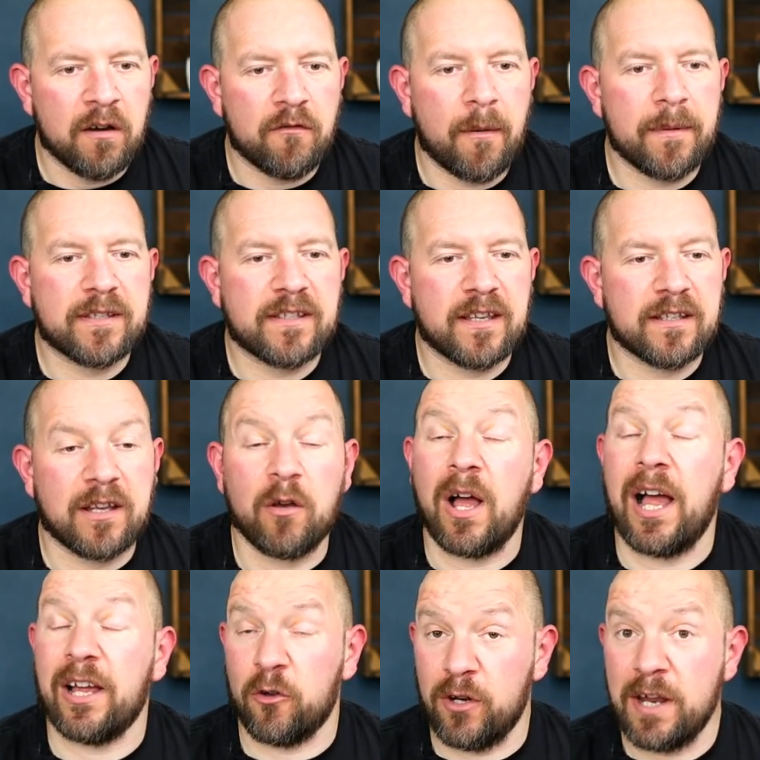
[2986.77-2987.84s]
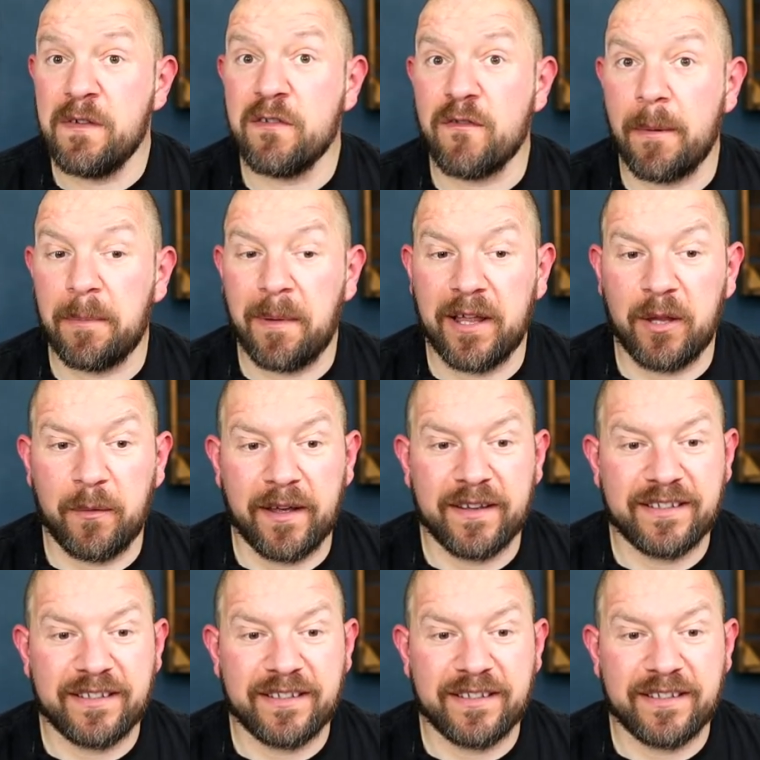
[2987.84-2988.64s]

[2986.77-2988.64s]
Robert says, oh, good evening, Robert, by the way.